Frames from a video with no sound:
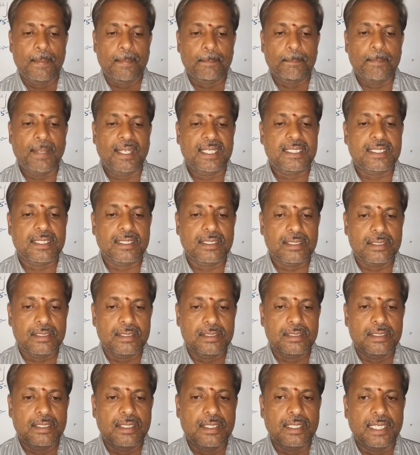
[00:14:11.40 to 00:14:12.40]
But
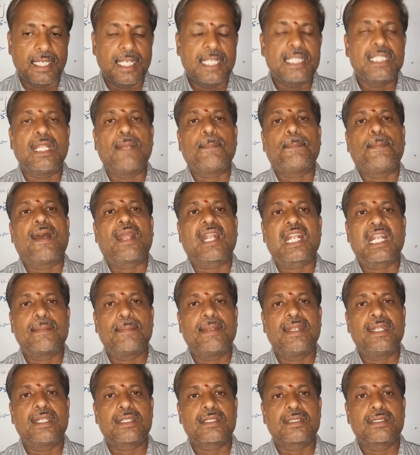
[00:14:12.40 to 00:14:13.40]
in the
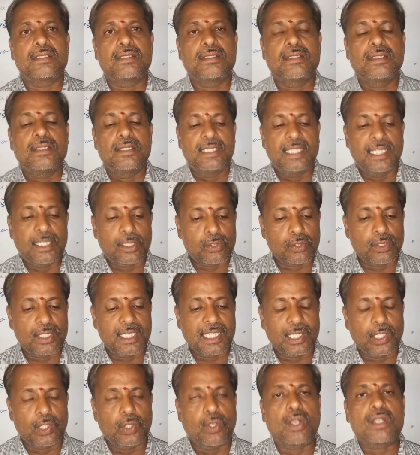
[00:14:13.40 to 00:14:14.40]
Parliament,
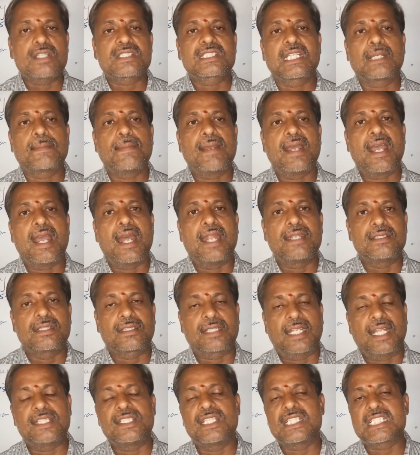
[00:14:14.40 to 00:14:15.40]
including Lok Sabha and
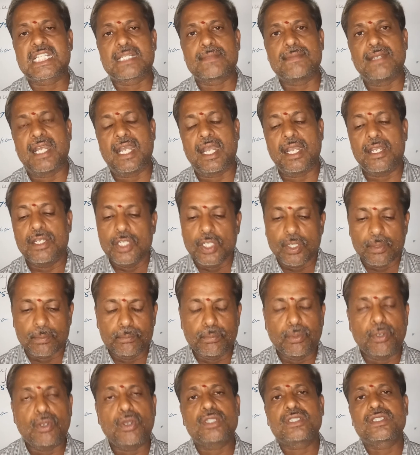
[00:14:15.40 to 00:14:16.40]
Rajya Sabha,
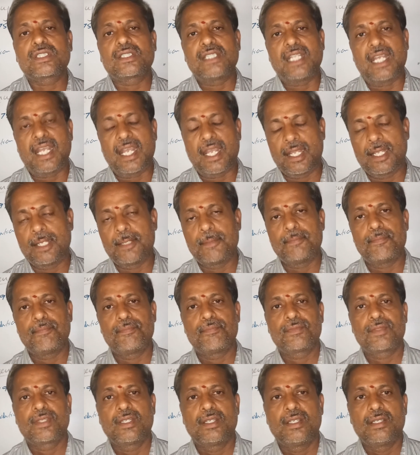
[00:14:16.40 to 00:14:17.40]
both the
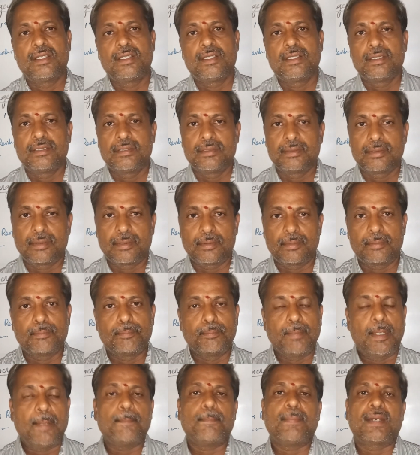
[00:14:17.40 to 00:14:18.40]

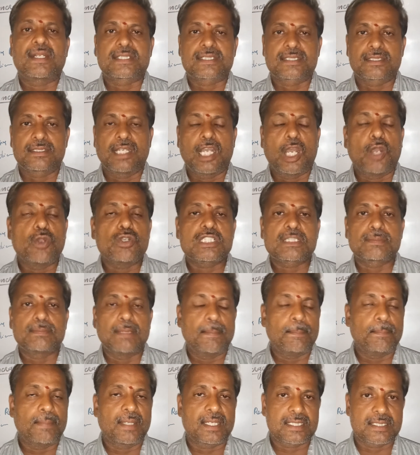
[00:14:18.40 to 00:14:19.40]
members, House
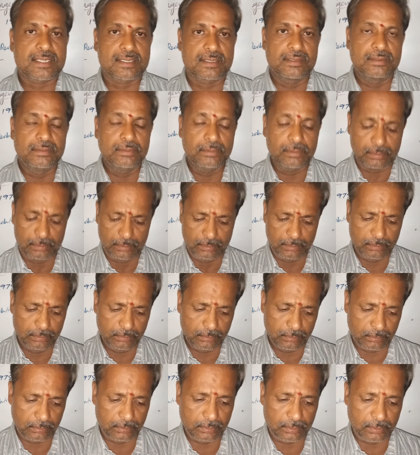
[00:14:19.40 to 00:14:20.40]
members,
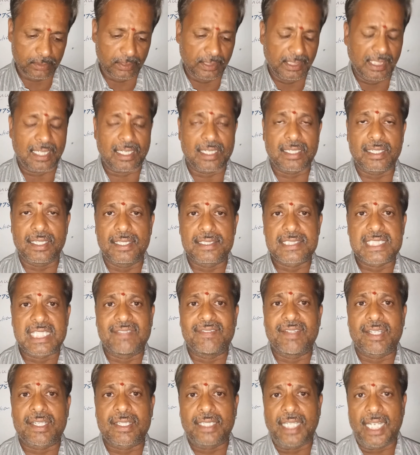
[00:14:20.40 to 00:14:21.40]
nearly
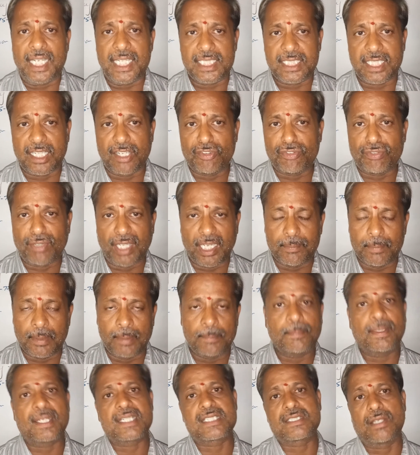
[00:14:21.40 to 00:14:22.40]
795
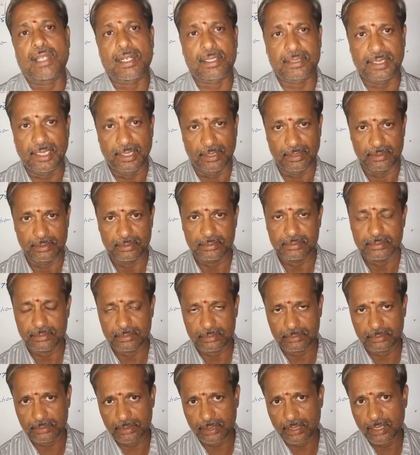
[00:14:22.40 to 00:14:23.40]
members are there.
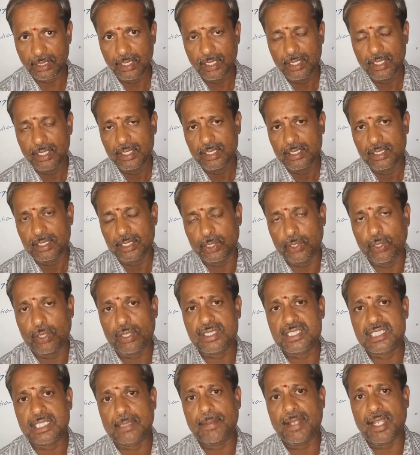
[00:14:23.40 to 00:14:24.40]

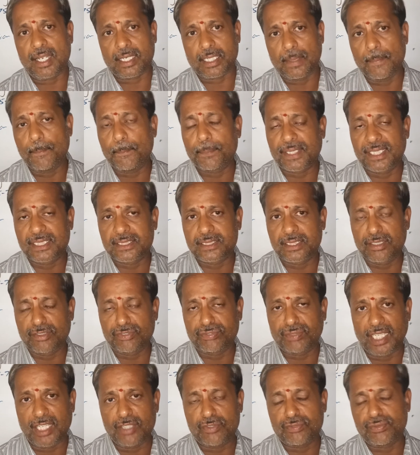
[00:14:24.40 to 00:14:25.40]
Lok Sabha comprised
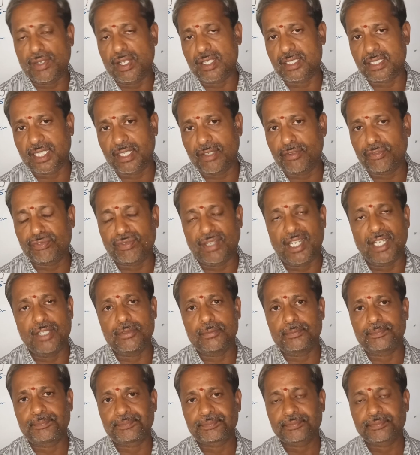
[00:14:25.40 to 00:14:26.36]
545,